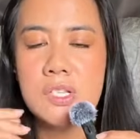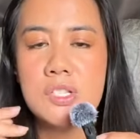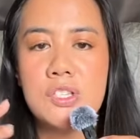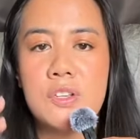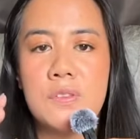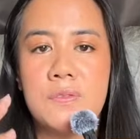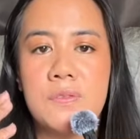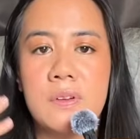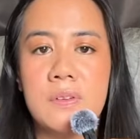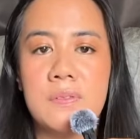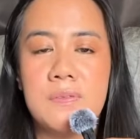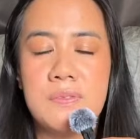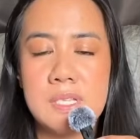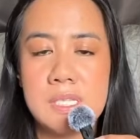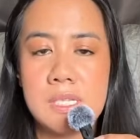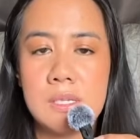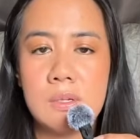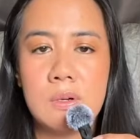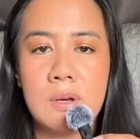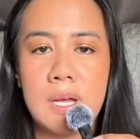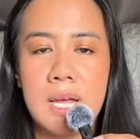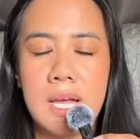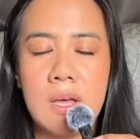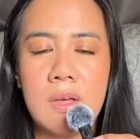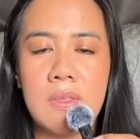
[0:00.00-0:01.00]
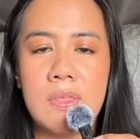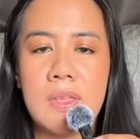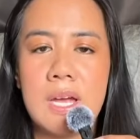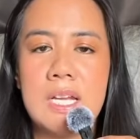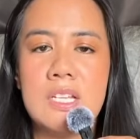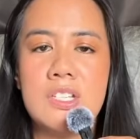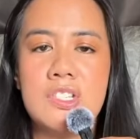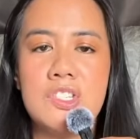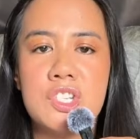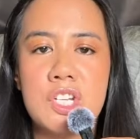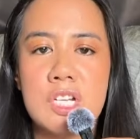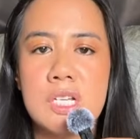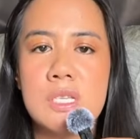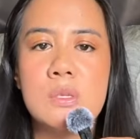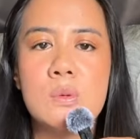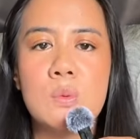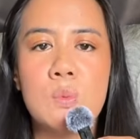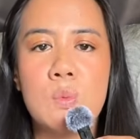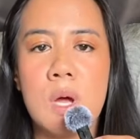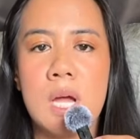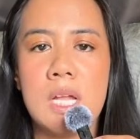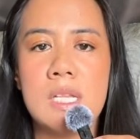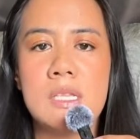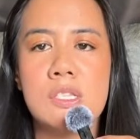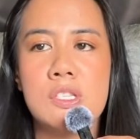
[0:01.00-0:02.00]
So for physical health, I just
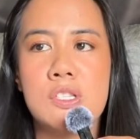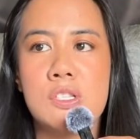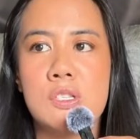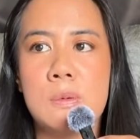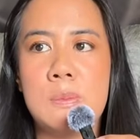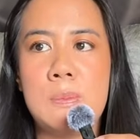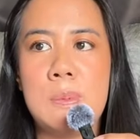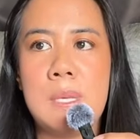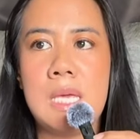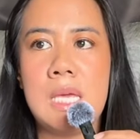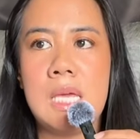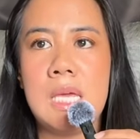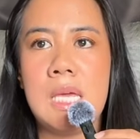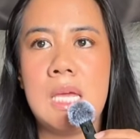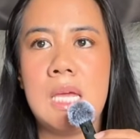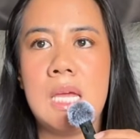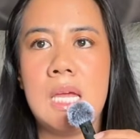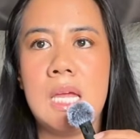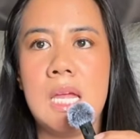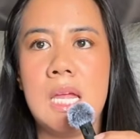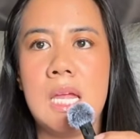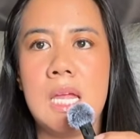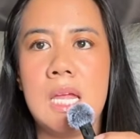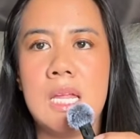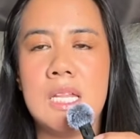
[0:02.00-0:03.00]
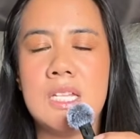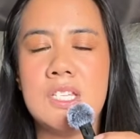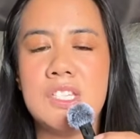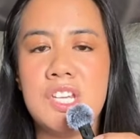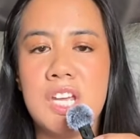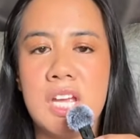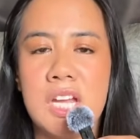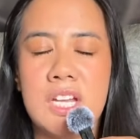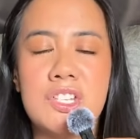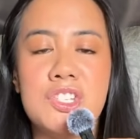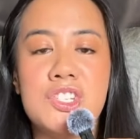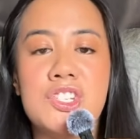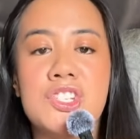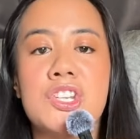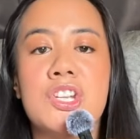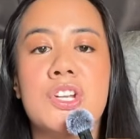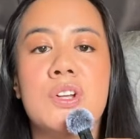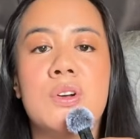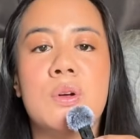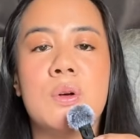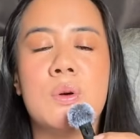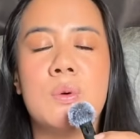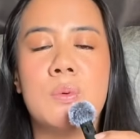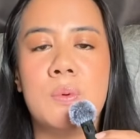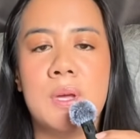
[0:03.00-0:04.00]
want to be
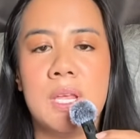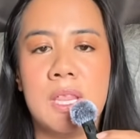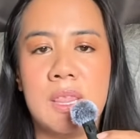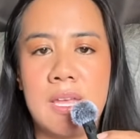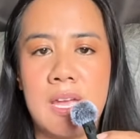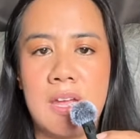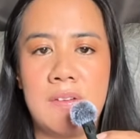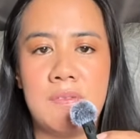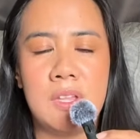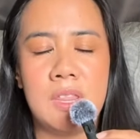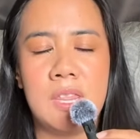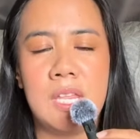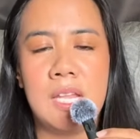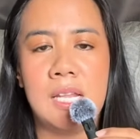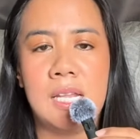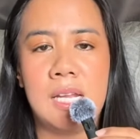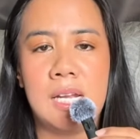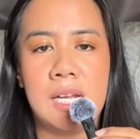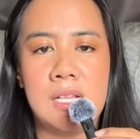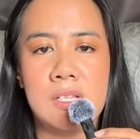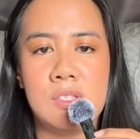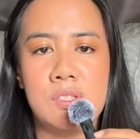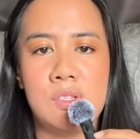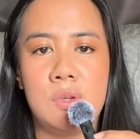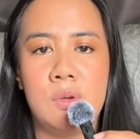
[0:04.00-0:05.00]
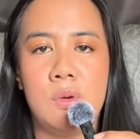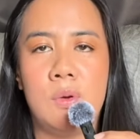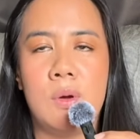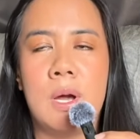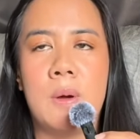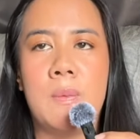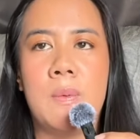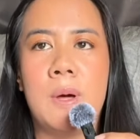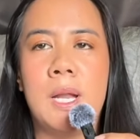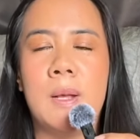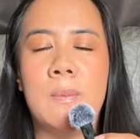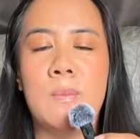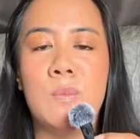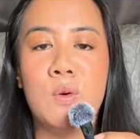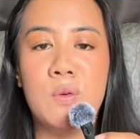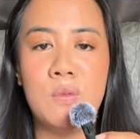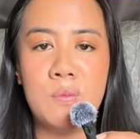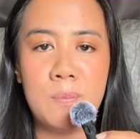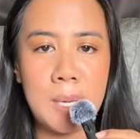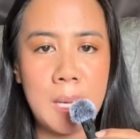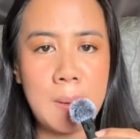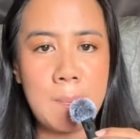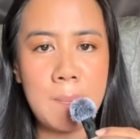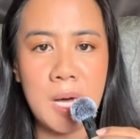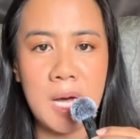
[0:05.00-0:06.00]
intentional with everything that I do. I want to move
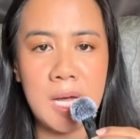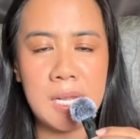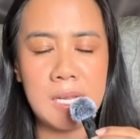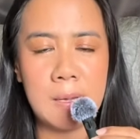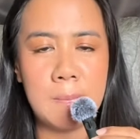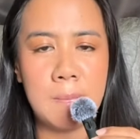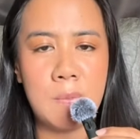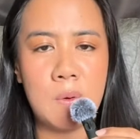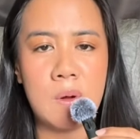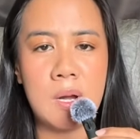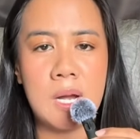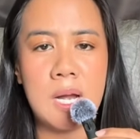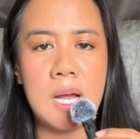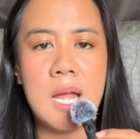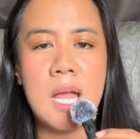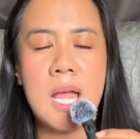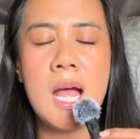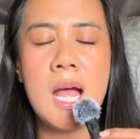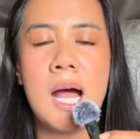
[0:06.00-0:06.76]
my body more.